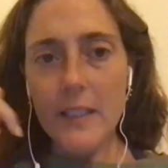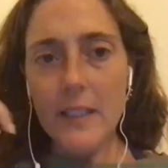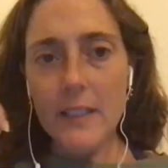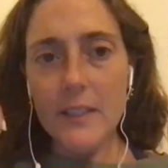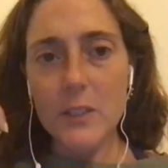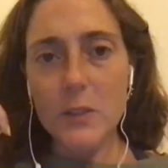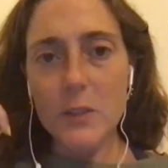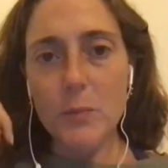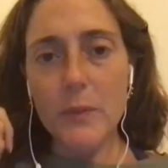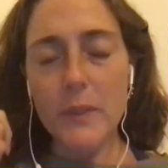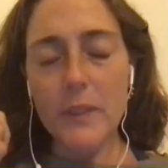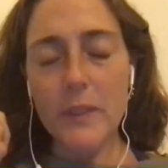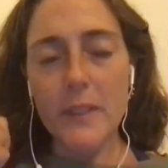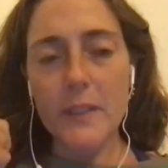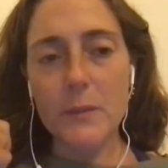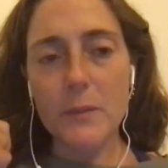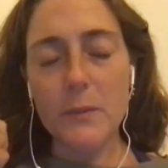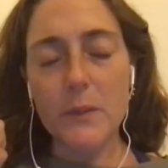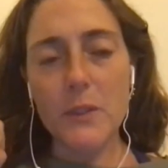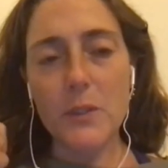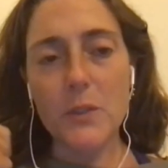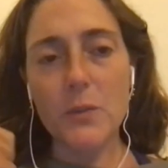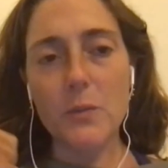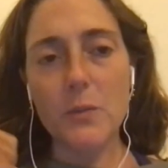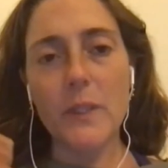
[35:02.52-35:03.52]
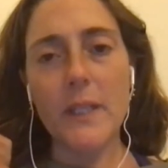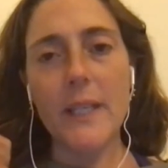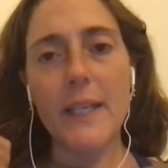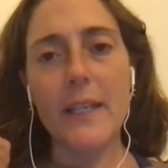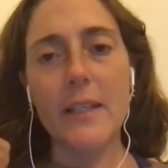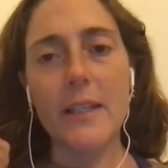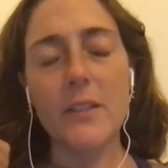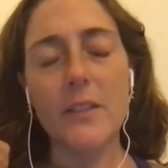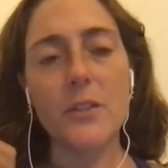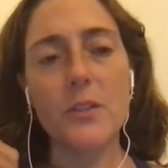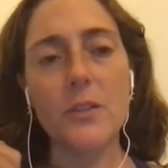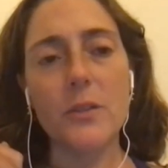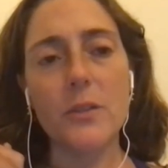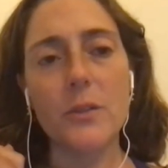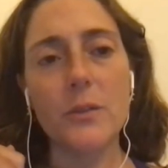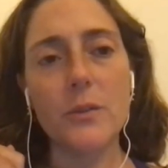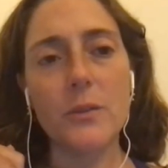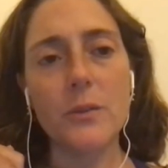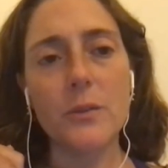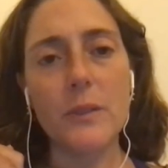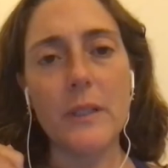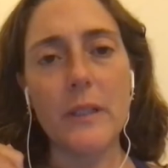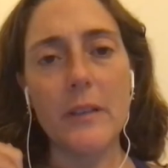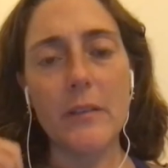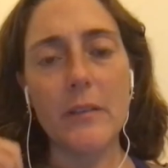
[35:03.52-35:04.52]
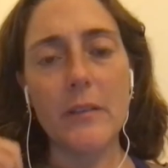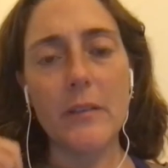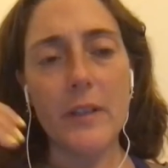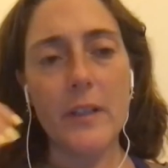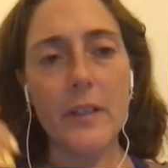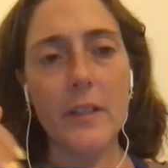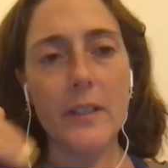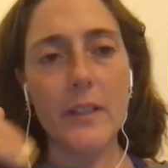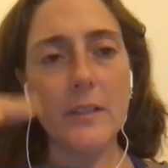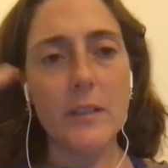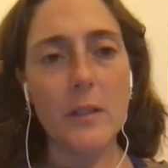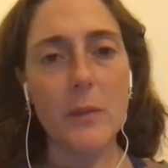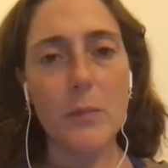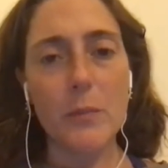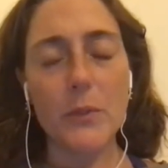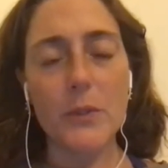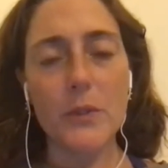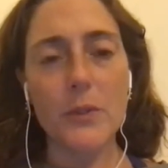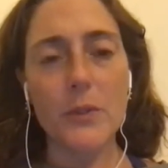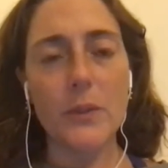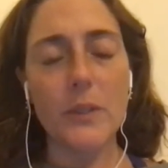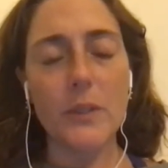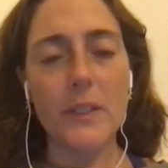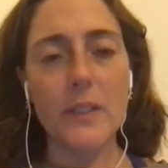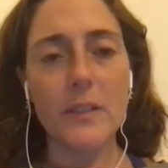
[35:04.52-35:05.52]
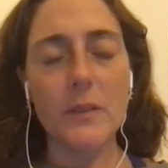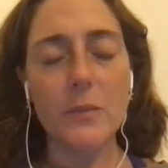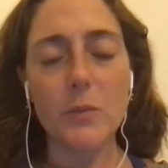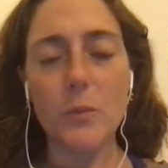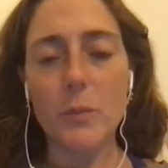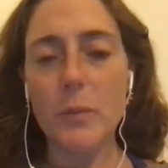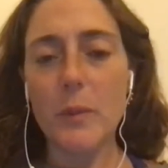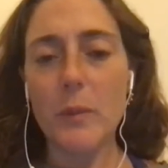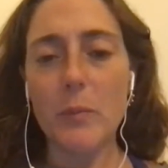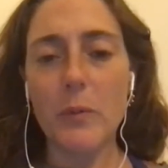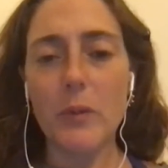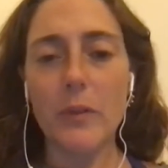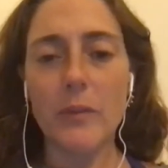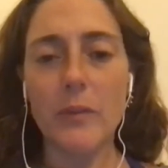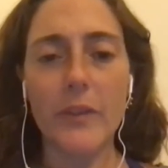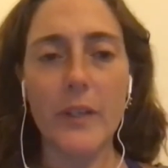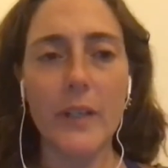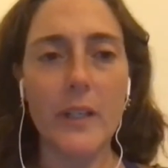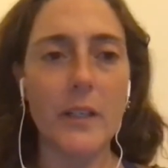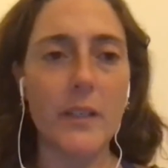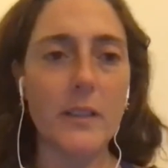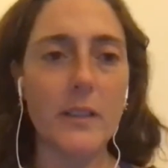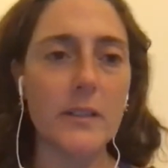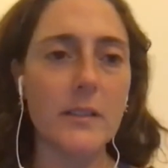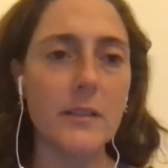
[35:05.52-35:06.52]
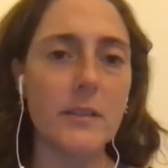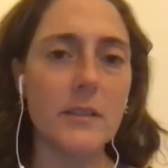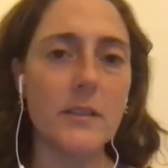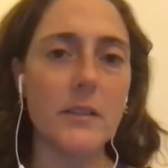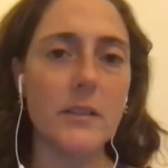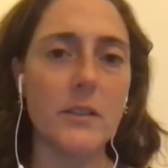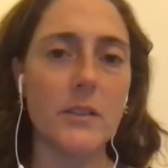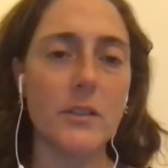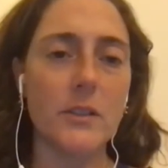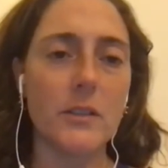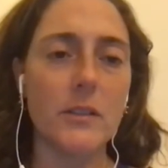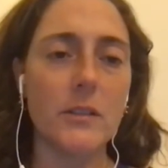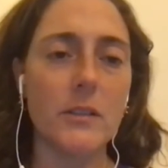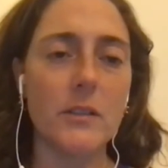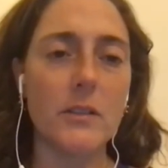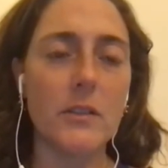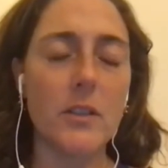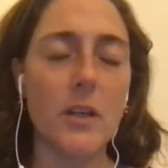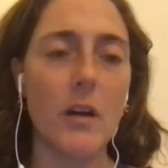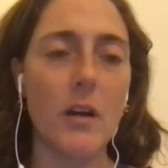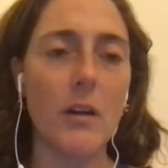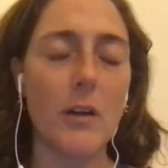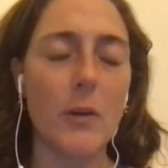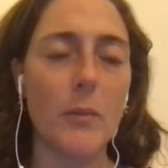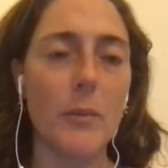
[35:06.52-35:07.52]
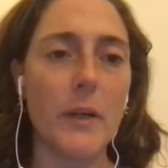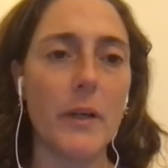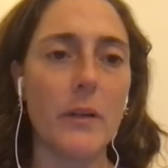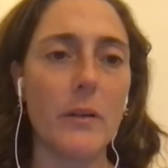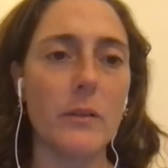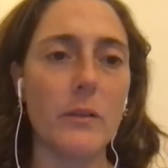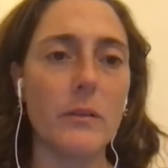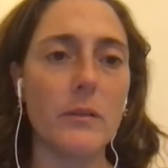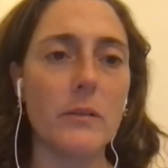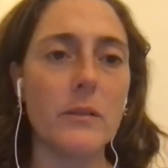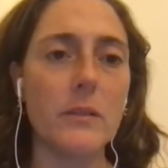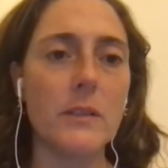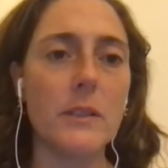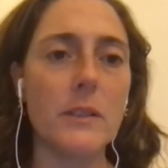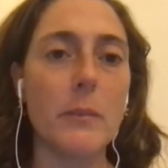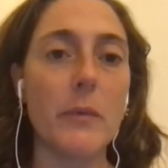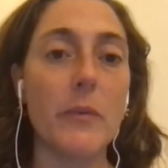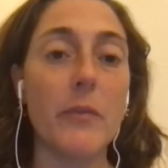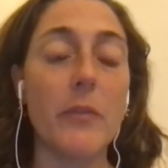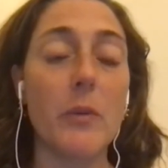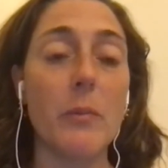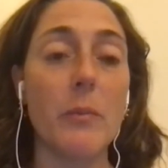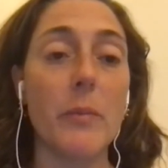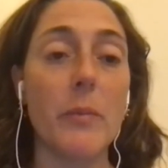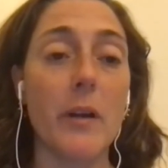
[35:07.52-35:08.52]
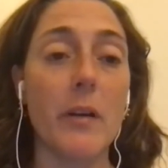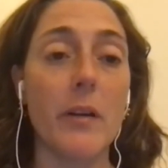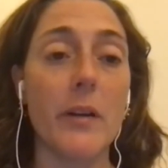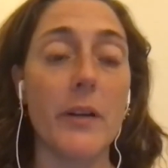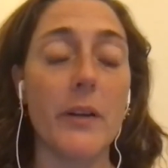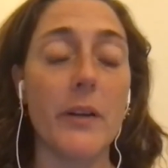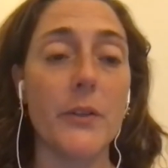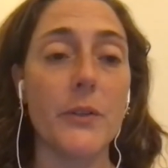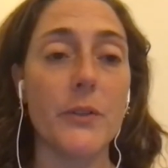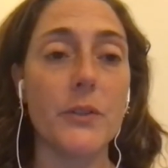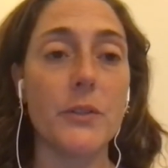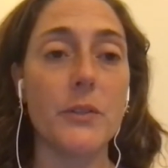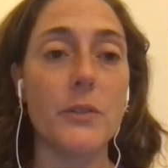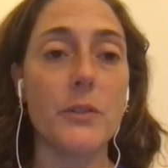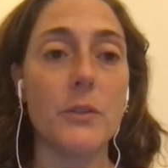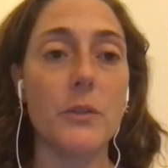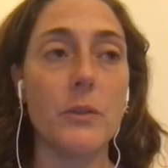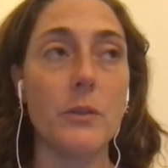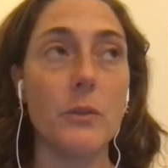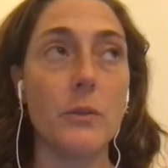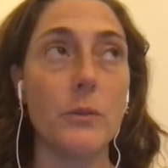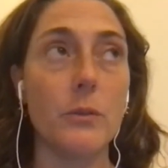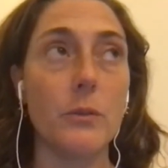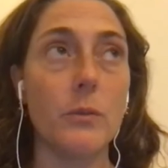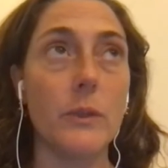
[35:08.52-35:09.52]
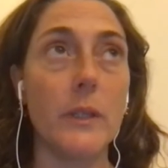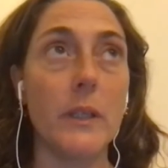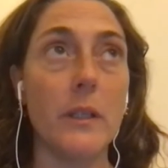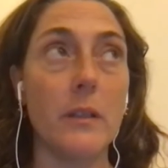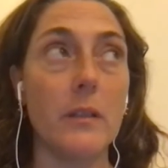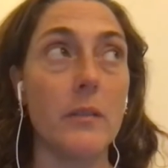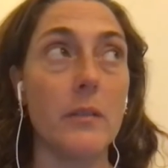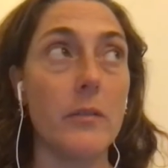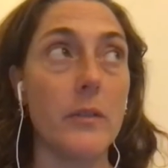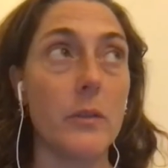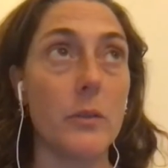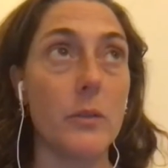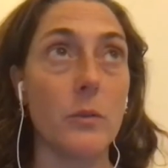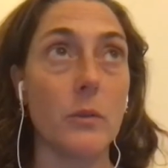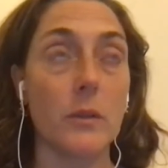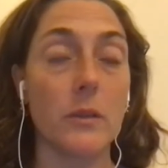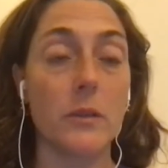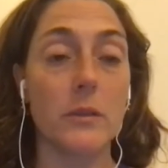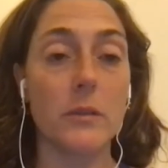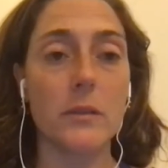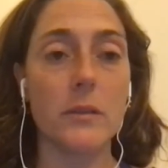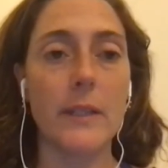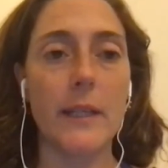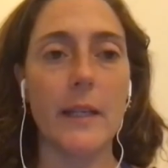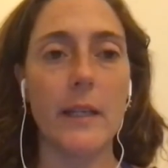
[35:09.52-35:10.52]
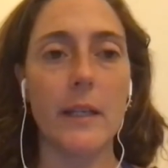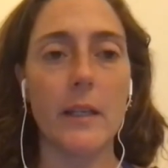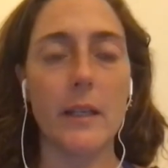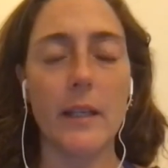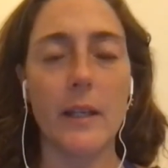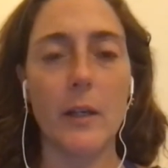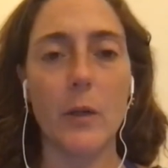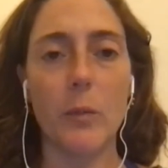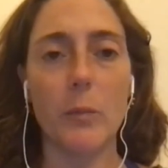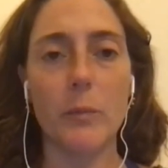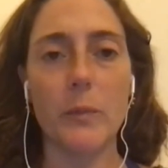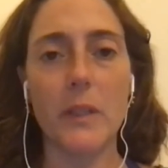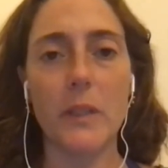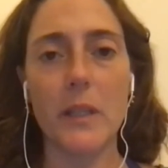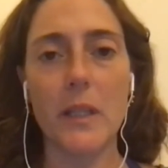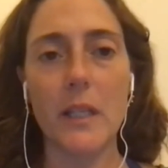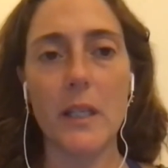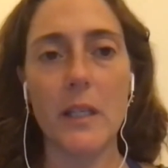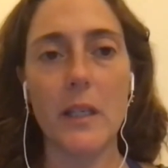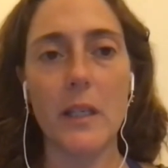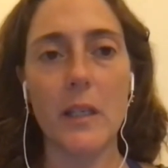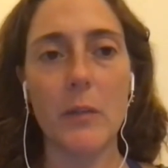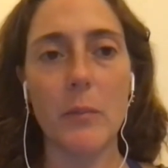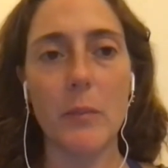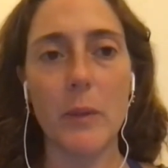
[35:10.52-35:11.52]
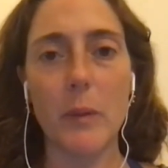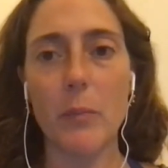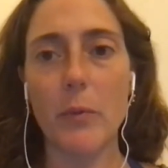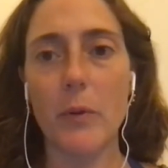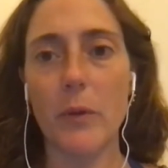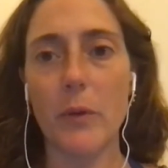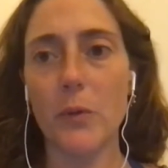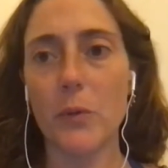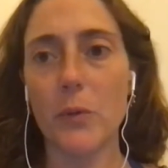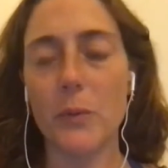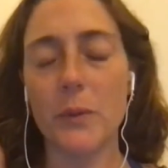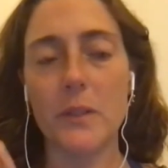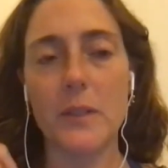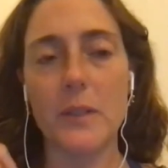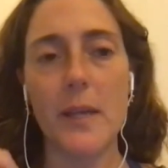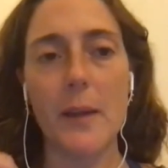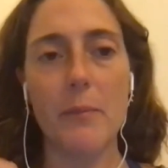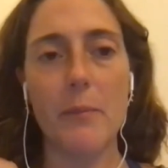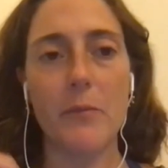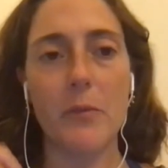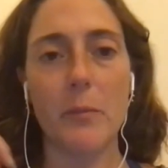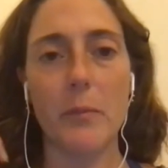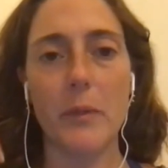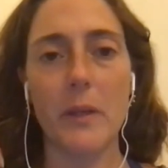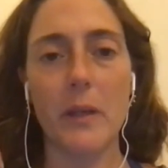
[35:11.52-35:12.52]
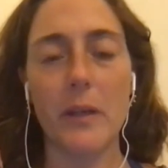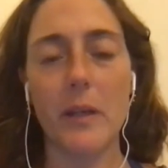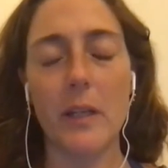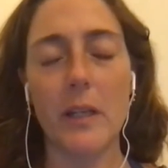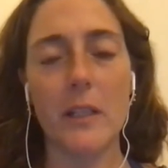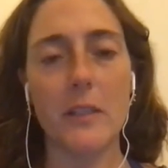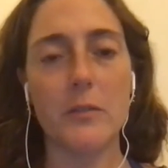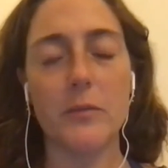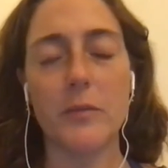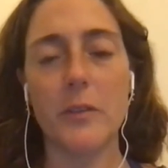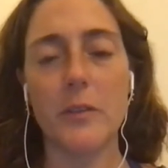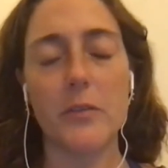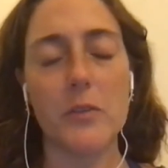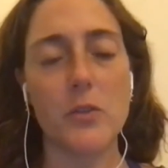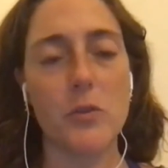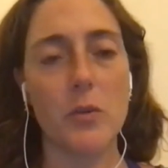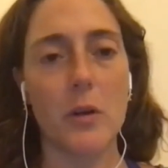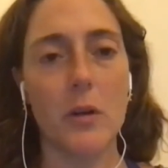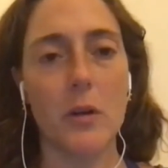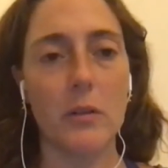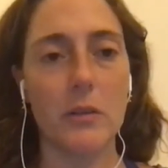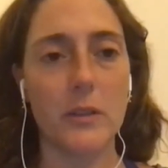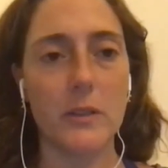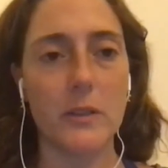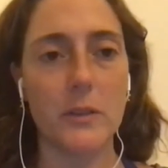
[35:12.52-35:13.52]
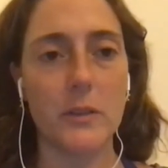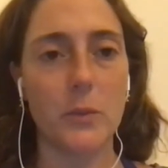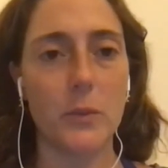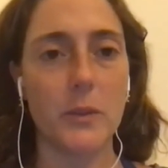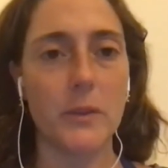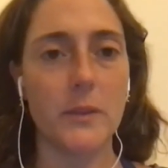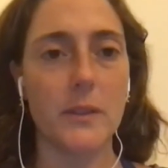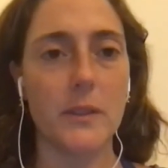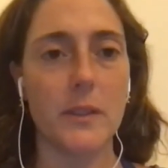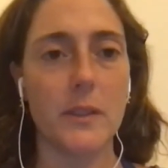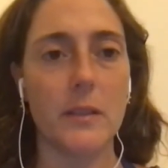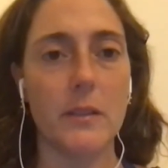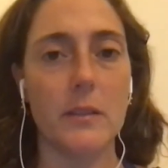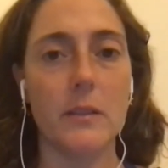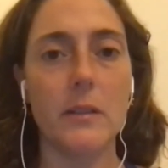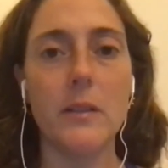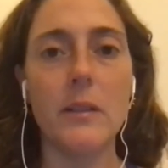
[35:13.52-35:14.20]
speak as much as we can too at various opportunities where people invite us to just talk about some of the barriers to individuals getting the help that they need. My brother was kept from getting his Vivitrol because he wasn't in